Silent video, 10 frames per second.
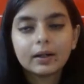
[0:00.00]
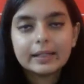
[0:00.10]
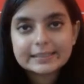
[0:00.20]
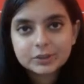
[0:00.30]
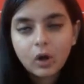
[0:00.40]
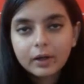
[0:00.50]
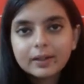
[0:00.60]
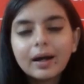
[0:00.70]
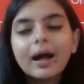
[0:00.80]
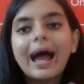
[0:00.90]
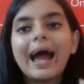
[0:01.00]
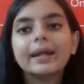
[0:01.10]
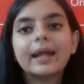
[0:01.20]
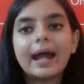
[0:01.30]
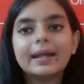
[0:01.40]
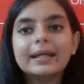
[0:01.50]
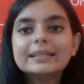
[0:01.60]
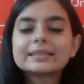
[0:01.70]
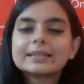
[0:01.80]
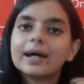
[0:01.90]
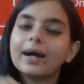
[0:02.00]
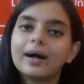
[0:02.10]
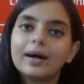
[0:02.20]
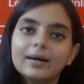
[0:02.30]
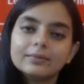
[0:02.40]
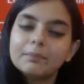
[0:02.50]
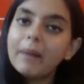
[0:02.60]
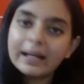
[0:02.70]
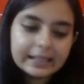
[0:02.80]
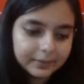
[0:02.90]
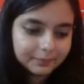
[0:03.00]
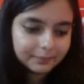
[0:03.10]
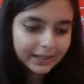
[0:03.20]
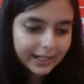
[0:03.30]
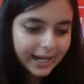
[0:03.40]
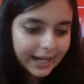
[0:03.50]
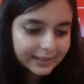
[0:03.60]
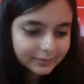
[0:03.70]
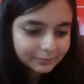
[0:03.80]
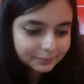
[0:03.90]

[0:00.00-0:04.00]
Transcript: his daughter and his money, right?